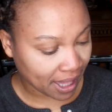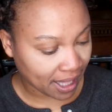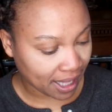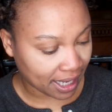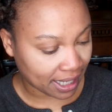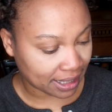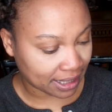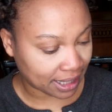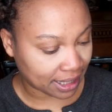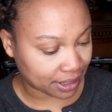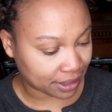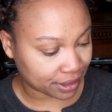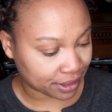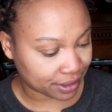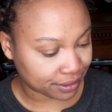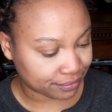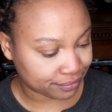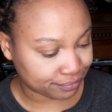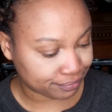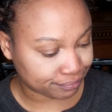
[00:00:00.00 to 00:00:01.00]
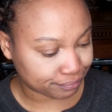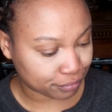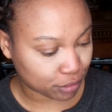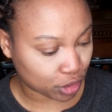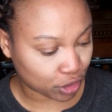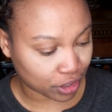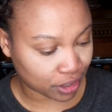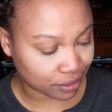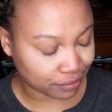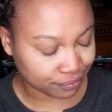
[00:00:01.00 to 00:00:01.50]
highlighter
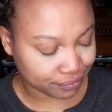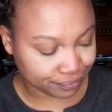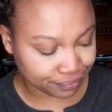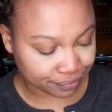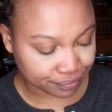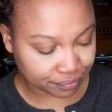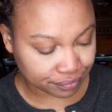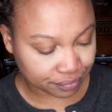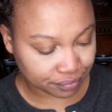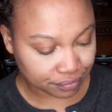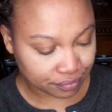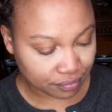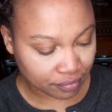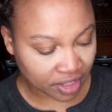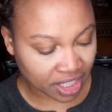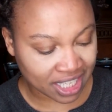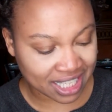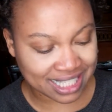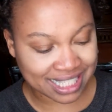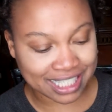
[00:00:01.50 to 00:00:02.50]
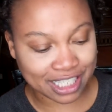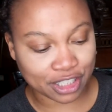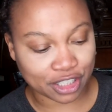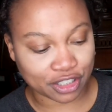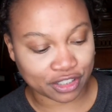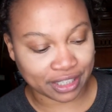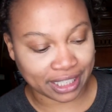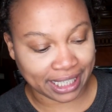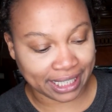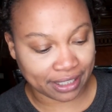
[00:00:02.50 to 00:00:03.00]
or
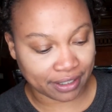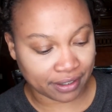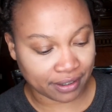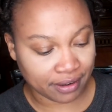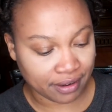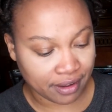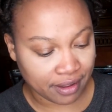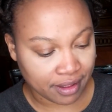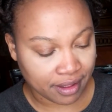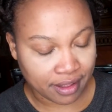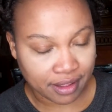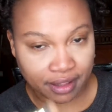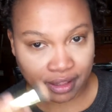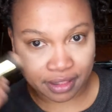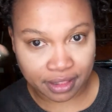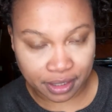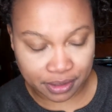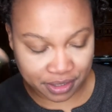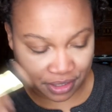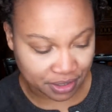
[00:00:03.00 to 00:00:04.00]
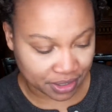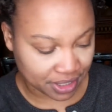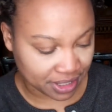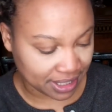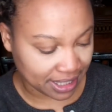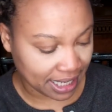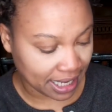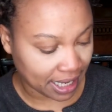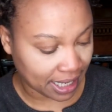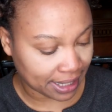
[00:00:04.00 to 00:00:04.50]
concealer later, closer to
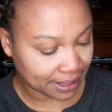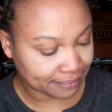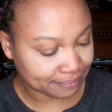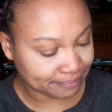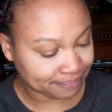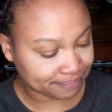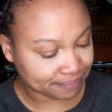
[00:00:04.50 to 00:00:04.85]
the eye.